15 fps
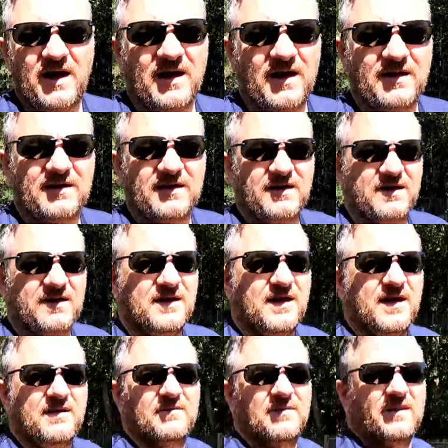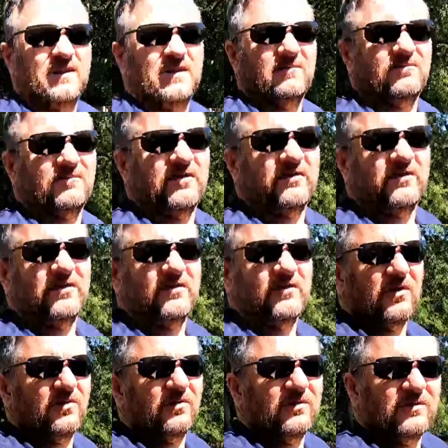And yeah, man, it
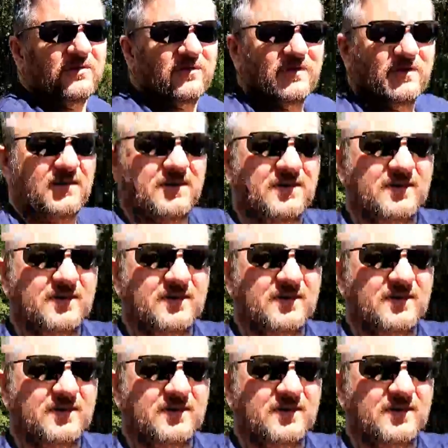resists odors,